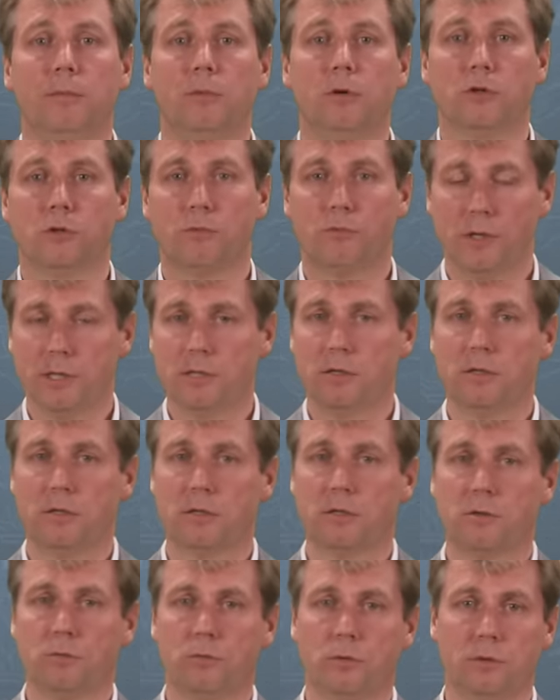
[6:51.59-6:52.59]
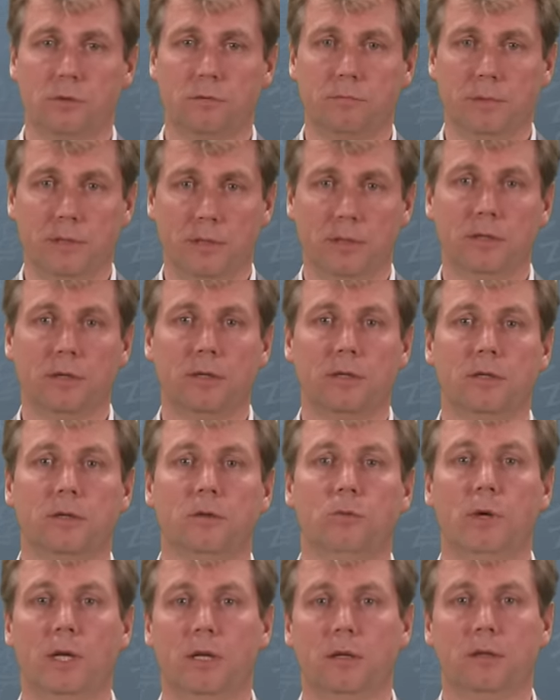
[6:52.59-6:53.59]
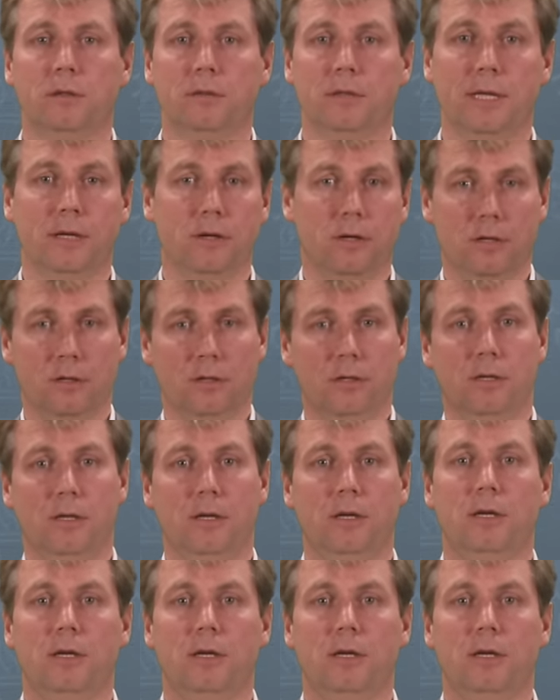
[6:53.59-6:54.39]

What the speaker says: because prisoners would be, they are